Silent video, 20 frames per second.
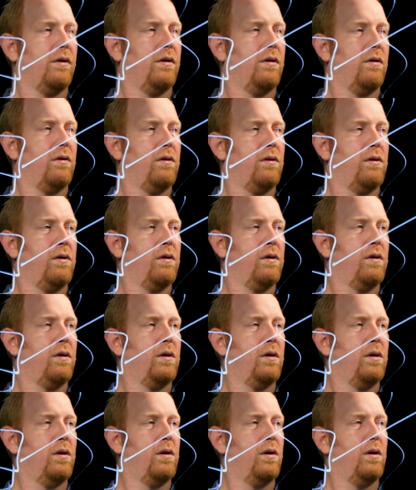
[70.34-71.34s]

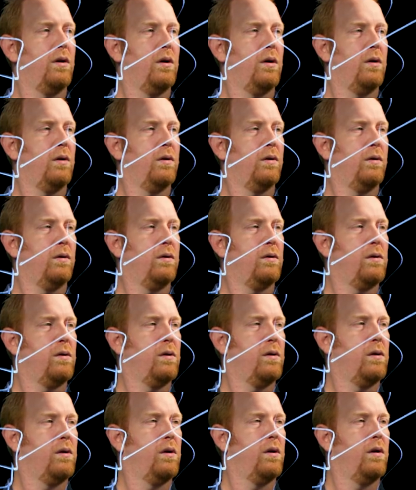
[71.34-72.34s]

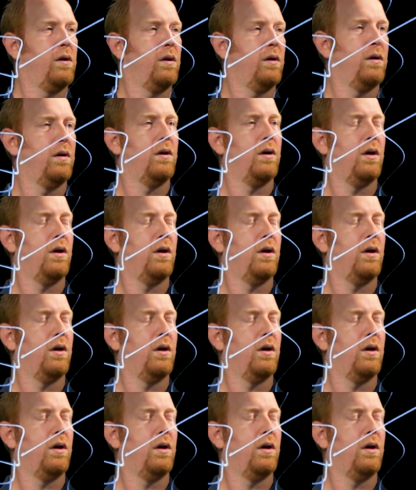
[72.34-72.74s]
[no speech]